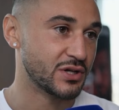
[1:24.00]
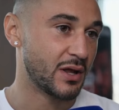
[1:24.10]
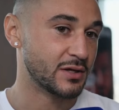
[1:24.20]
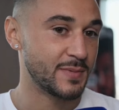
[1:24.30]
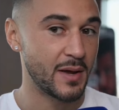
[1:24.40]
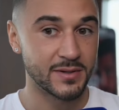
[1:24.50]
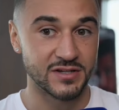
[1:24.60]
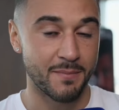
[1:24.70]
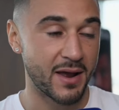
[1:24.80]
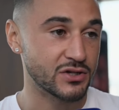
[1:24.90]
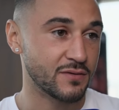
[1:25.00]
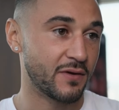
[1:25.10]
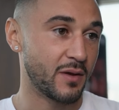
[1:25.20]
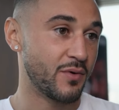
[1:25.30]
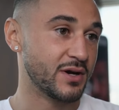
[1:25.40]
that to make myself mandatory for
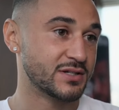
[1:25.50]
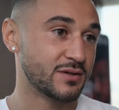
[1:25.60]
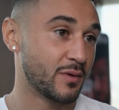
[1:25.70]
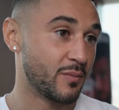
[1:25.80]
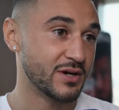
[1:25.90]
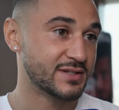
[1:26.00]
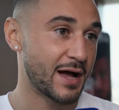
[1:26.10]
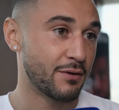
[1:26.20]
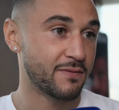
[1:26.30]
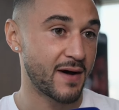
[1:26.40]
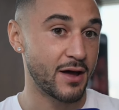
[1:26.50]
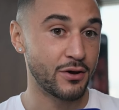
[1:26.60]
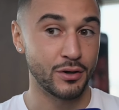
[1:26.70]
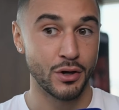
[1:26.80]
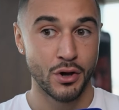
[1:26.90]
the British the British title fight,
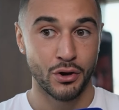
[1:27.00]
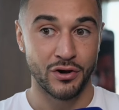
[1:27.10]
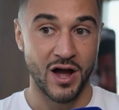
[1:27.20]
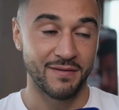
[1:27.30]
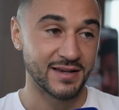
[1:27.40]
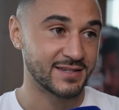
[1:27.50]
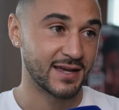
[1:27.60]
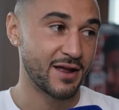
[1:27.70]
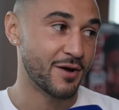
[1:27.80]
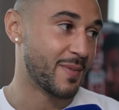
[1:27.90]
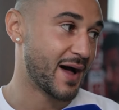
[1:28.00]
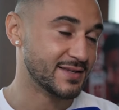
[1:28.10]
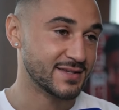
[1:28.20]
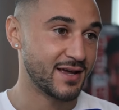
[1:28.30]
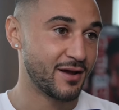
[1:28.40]
and you know, I've asked to get it at
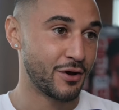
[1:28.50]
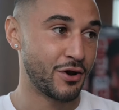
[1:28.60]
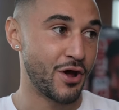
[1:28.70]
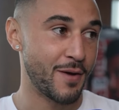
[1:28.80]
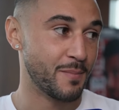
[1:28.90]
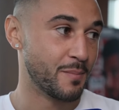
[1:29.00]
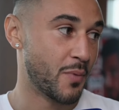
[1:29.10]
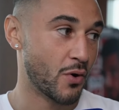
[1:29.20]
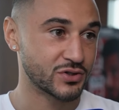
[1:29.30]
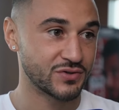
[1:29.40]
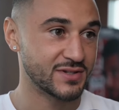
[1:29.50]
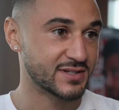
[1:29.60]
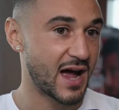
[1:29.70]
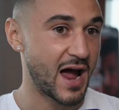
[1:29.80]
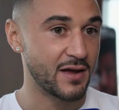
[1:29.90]
Barnsley, and um, Boxxer and
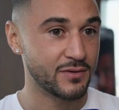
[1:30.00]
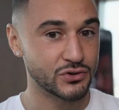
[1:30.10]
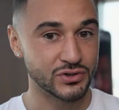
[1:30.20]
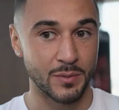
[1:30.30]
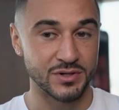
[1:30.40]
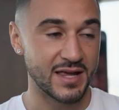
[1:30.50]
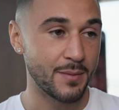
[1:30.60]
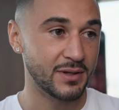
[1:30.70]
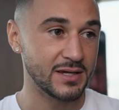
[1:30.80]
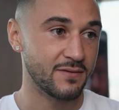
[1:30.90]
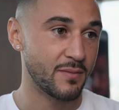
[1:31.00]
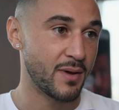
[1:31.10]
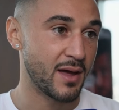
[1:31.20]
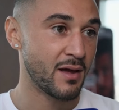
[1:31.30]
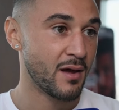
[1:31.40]
Sky shows how much they believe in
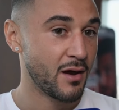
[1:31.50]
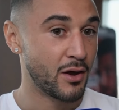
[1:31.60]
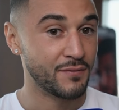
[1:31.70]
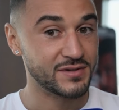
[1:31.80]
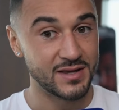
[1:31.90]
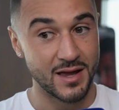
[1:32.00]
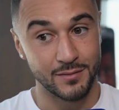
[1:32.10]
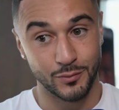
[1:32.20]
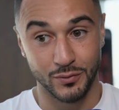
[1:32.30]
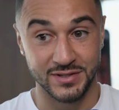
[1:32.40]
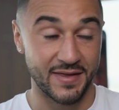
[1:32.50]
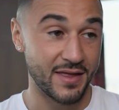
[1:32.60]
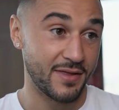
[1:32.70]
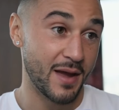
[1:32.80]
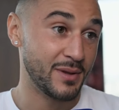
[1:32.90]
me, and obviously it looks like they,
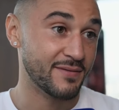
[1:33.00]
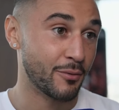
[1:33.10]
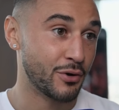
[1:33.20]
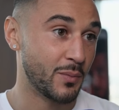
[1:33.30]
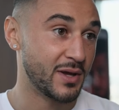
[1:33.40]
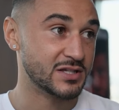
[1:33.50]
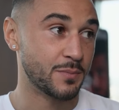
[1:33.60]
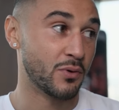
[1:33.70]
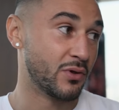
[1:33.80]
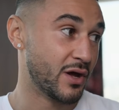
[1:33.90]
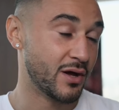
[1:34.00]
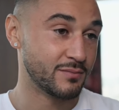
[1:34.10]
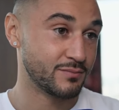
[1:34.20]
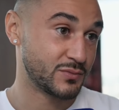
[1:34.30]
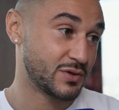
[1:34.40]
they believe I'm going to win to put the
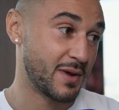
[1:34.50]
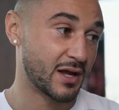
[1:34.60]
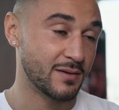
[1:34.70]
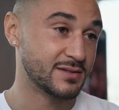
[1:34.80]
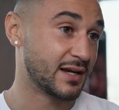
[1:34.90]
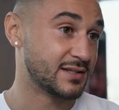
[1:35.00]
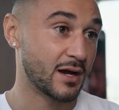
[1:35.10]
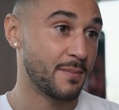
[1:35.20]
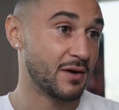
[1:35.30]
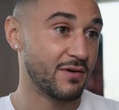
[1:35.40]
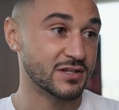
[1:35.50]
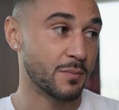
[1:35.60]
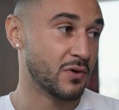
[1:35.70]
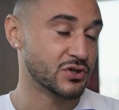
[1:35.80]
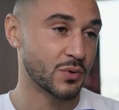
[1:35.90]
to make a take take a big risk and
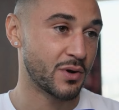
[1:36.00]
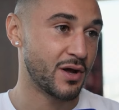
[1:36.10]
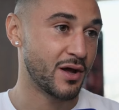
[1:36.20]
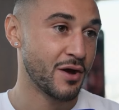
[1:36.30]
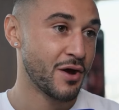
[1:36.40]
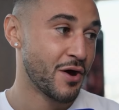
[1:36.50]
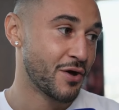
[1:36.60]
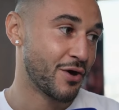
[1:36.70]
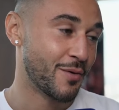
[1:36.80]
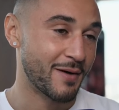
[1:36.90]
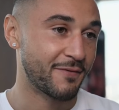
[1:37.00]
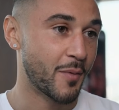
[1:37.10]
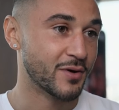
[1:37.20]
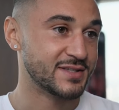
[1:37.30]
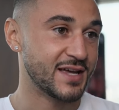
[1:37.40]
put the show on it, you know, my
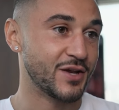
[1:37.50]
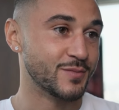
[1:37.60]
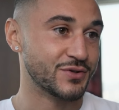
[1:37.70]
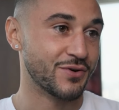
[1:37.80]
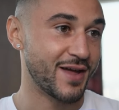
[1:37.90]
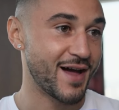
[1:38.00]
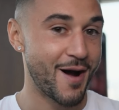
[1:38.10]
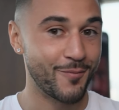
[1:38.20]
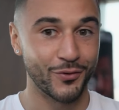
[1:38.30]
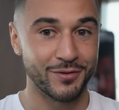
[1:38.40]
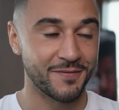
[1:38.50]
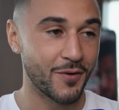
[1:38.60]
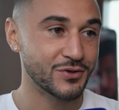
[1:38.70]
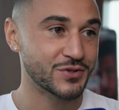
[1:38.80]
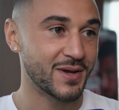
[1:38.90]
football stadium. So yeah, I'm looking
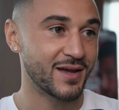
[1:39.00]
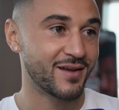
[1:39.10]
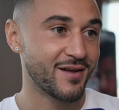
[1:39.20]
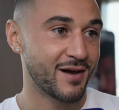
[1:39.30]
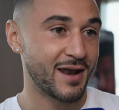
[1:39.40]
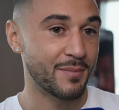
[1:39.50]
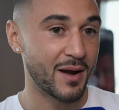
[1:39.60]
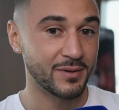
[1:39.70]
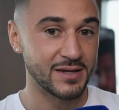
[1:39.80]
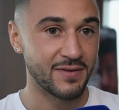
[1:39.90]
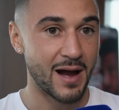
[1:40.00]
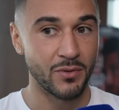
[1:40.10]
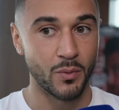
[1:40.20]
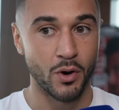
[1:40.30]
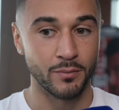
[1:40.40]
forward to it and I, I believe that I'm
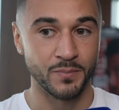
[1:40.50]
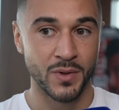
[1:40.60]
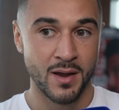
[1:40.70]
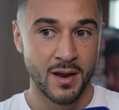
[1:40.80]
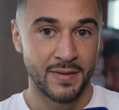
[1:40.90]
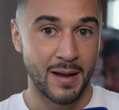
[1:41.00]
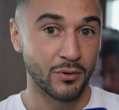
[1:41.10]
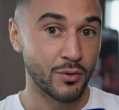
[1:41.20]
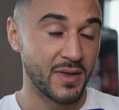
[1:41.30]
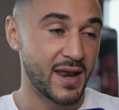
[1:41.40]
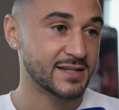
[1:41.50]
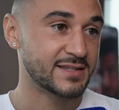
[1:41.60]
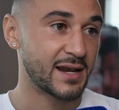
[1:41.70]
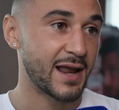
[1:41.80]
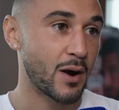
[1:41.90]
the one. that I'm going to be the next
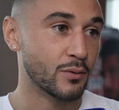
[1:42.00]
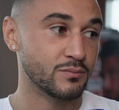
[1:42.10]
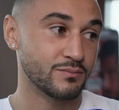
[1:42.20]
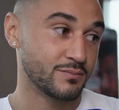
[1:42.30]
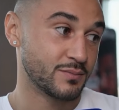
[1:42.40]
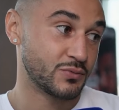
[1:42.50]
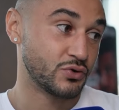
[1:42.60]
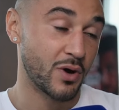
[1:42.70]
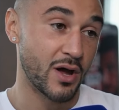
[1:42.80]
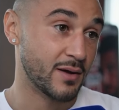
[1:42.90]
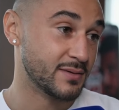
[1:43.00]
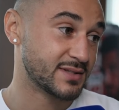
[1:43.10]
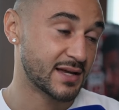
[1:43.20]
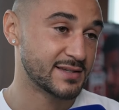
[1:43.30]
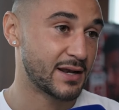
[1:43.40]
standout so, uh,
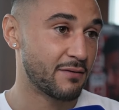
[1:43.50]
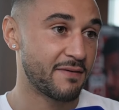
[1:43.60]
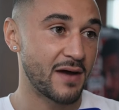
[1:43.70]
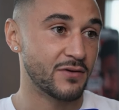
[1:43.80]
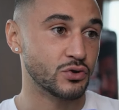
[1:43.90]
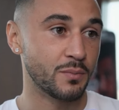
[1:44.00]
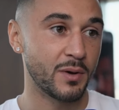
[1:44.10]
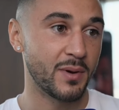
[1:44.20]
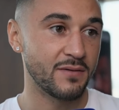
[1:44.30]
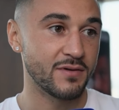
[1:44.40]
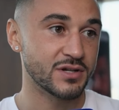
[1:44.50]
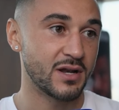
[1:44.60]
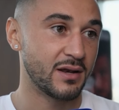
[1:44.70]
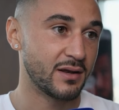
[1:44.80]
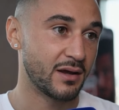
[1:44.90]
standout fight in the super middleweight division
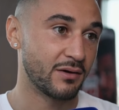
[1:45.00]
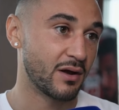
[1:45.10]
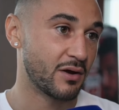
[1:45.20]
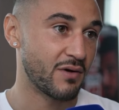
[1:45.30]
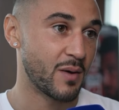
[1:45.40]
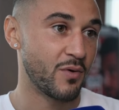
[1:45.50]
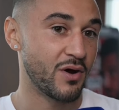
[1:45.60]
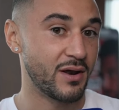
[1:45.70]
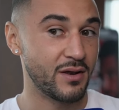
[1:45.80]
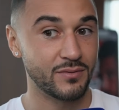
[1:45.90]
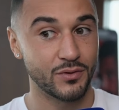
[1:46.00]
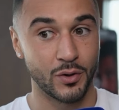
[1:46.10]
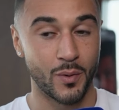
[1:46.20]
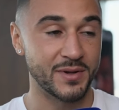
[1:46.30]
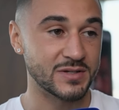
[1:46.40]
in, in, in, Great Britain, and only
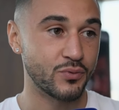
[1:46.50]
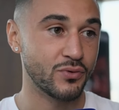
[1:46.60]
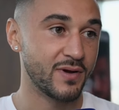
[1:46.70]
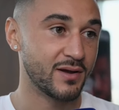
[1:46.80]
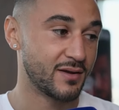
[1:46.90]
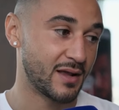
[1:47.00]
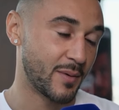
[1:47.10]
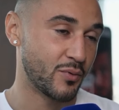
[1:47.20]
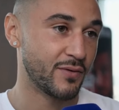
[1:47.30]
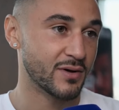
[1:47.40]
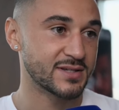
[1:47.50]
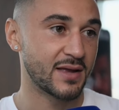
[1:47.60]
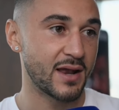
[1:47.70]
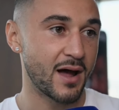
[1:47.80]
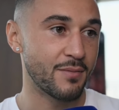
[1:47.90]
want me to prove it, and I'll be proving it on
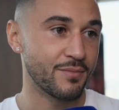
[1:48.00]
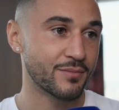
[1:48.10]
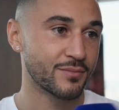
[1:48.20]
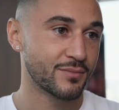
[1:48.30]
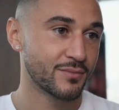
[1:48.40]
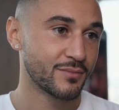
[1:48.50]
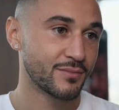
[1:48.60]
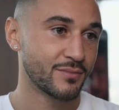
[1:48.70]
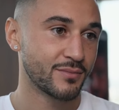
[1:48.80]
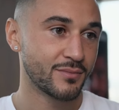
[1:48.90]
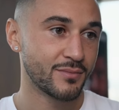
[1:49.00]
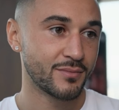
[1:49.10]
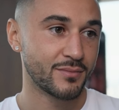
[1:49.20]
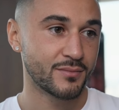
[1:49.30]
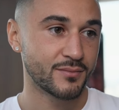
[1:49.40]
Saturday night. It's limited
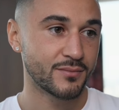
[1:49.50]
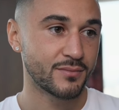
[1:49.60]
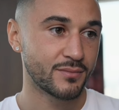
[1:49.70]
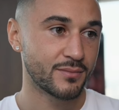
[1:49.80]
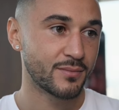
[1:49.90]
capacity, but it was an